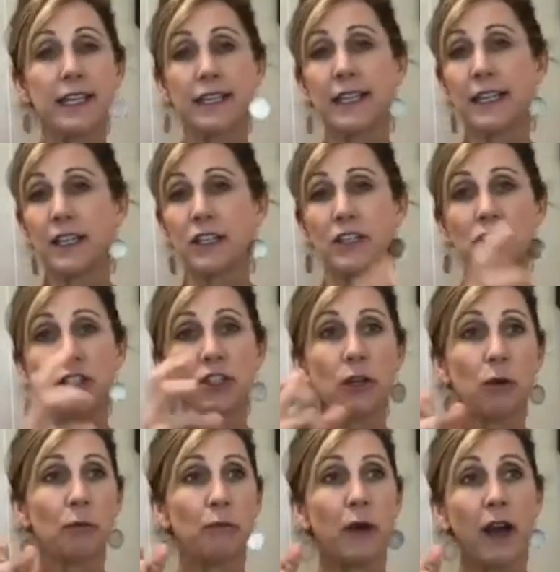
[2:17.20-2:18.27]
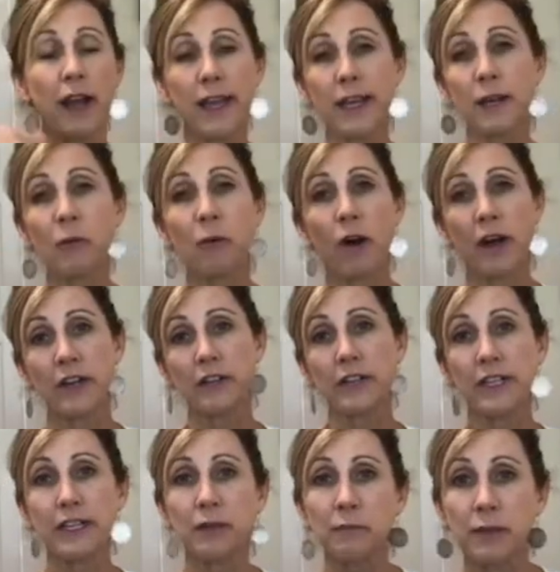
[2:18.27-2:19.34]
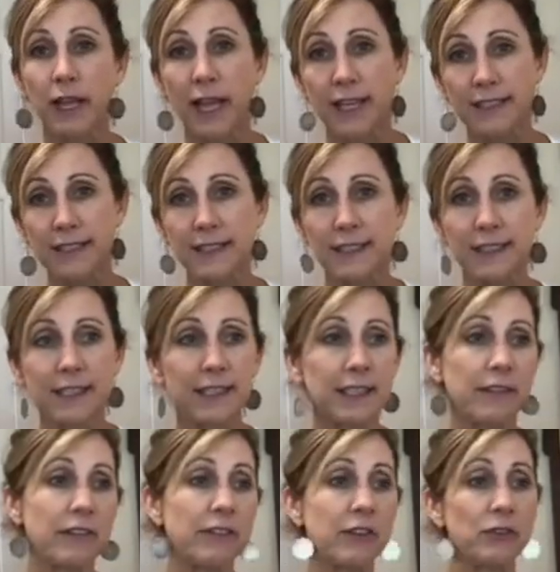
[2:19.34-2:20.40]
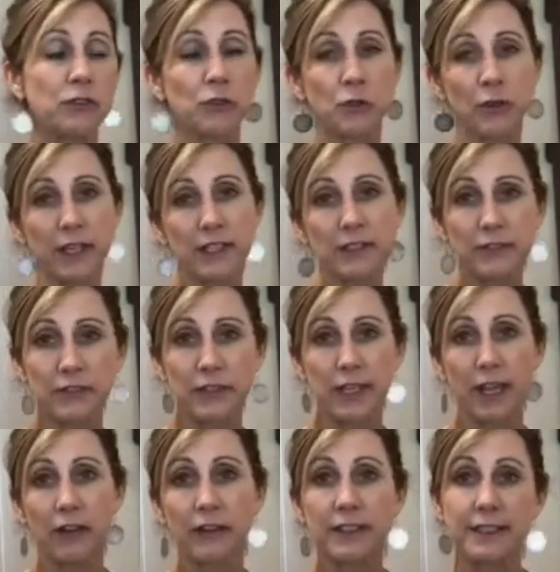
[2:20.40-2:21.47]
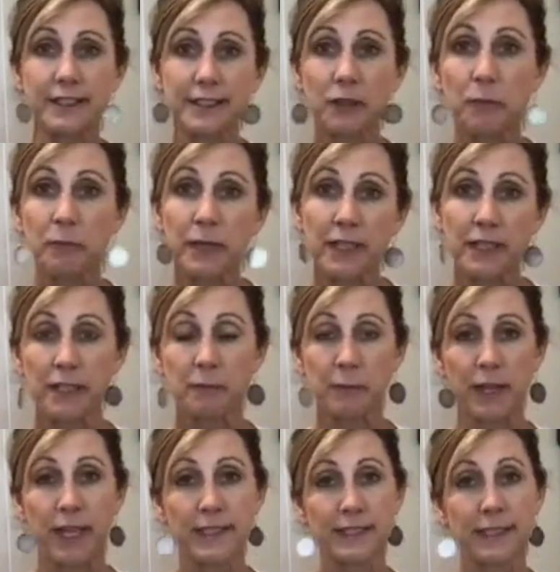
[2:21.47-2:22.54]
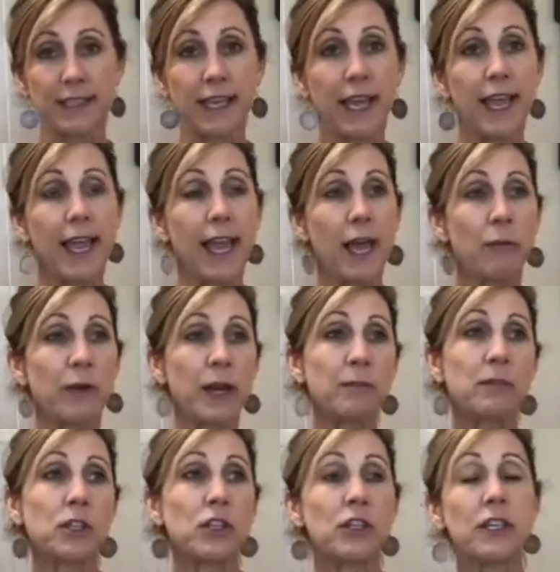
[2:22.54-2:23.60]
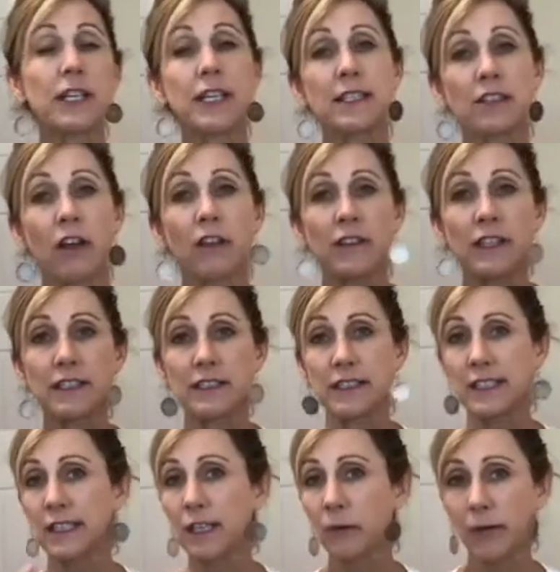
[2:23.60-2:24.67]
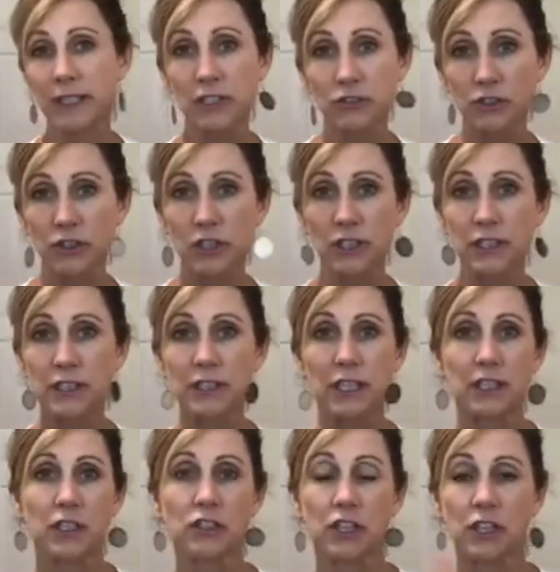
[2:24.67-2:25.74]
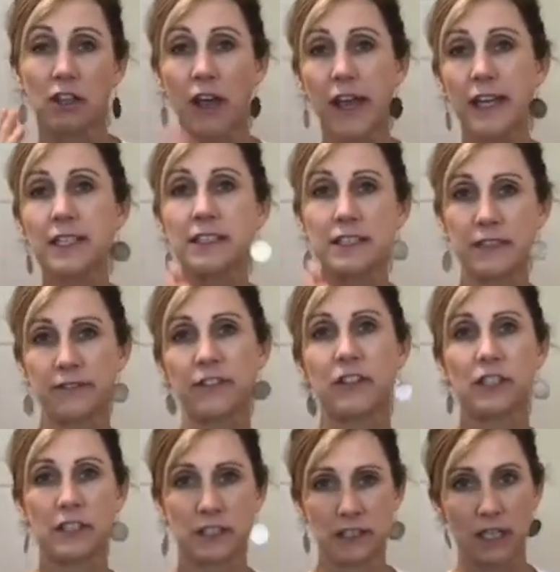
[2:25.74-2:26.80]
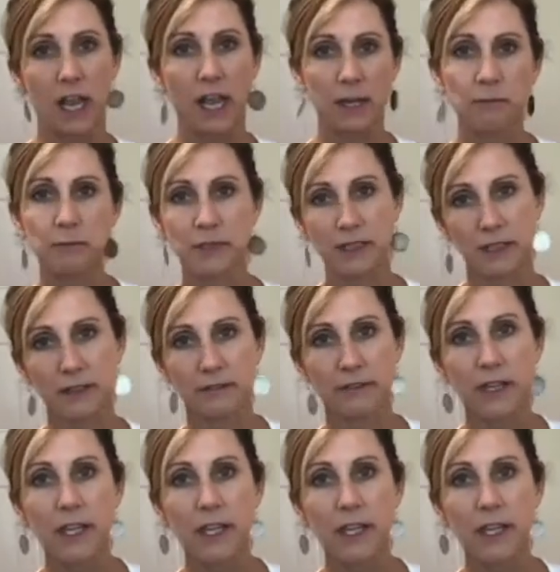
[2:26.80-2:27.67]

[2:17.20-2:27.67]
they're you know buying water in plastic and even if you transfer it out it's still been in plastic and what i'm learning is all these xenoestrogens and there's a lot of different types of